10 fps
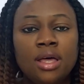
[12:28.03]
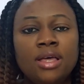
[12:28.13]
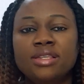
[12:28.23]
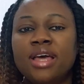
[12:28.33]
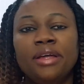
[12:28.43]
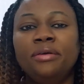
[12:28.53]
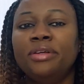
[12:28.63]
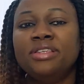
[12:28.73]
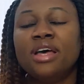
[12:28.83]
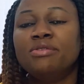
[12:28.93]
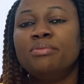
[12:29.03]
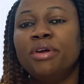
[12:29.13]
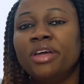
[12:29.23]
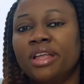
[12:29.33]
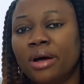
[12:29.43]
This guy, no, he decided to
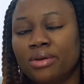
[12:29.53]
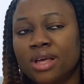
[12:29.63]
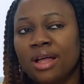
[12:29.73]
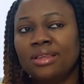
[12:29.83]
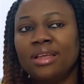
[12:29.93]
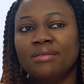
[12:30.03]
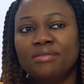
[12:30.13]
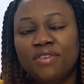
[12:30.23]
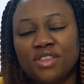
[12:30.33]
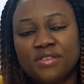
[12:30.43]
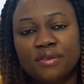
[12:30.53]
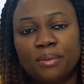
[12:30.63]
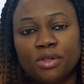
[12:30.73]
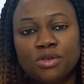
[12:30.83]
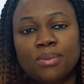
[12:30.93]
bring it out and then fix it from
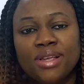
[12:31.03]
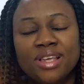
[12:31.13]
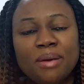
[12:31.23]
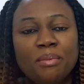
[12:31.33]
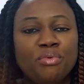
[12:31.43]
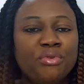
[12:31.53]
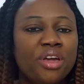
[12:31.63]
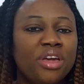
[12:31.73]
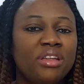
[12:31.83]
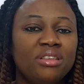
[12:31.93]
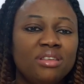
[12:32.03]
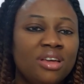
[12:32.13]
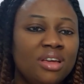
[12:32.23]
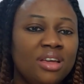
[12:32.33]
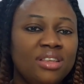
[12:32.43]
on top and started breaking
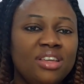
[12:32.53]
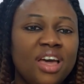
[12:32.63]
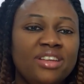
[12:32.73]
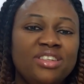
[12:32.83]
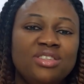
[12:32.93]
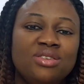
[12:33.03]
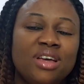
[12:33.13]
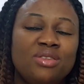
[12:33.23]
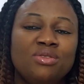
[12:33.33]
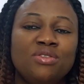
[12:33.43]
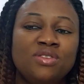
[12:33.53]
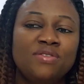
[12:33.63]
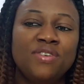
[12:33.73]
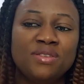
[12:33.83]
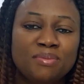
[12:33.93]
the edges so that it would
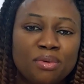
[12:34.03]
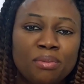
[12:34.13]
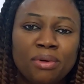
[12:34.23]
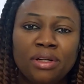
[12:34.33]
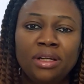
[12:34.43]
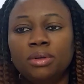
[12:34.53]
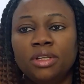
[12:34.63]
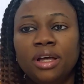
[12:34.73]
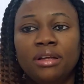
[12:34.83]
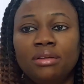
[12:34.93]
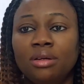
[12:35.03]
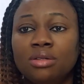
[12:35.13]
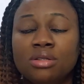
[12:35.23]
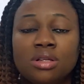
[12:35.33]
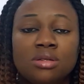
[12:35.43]
fit properly. But then there
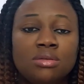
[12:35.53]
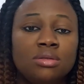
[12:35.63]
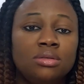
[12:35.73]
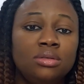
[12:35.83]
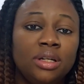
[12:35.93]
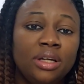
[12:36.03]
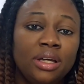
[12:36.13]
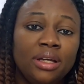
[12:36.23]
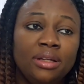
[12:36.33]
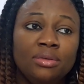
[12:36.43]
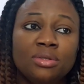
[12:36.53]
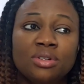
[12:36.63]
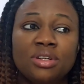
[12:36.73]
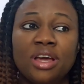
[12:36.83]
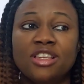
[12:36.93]
was nothing we could do again. It was
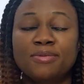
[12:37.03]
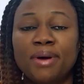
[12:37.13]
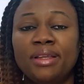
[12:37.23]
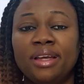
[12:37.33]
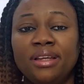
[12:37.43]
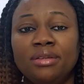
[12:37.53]
already expanded.